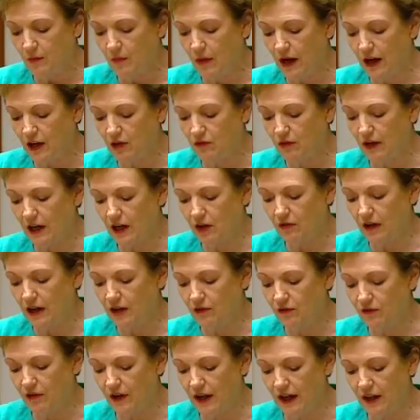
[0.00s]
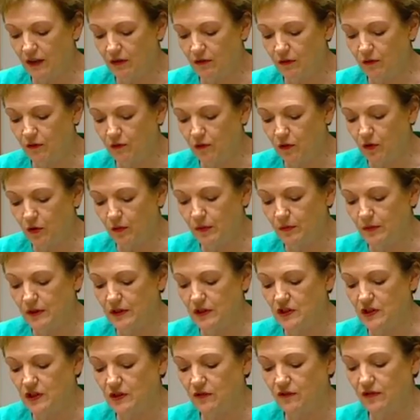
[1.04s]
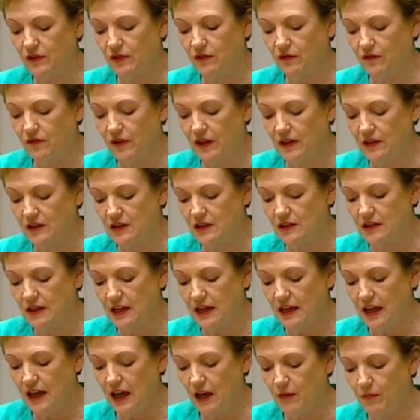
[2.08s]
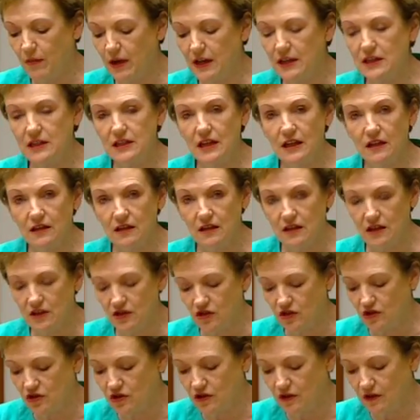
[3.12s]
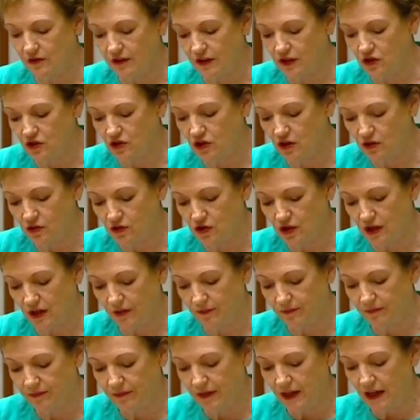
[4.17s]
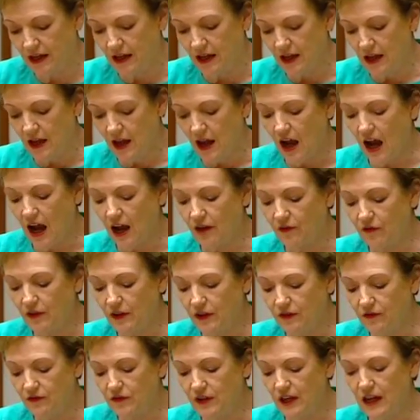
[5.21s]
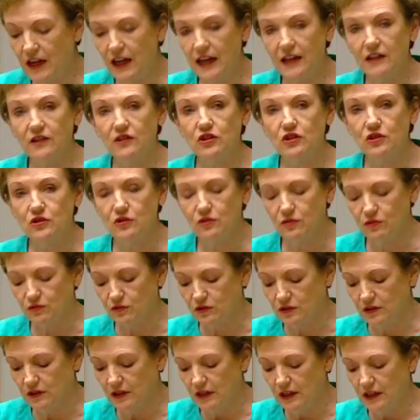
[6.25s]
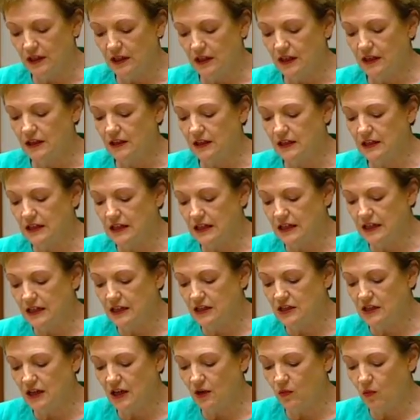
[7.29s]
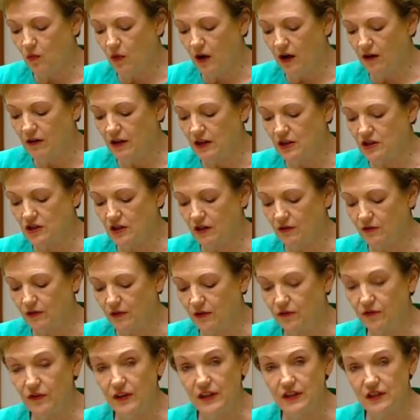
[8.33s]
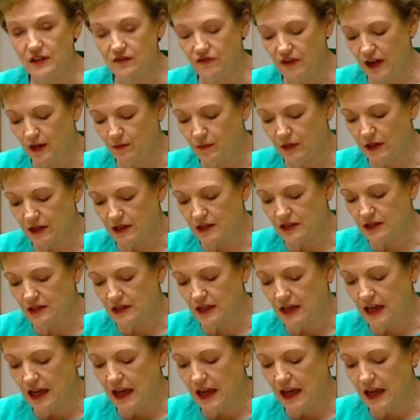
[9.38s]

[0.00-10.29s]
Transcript: My great-grandfather, a former Minister for Defence, and my son is a serving soldier. I have lived and understood the needs and worries of defence families,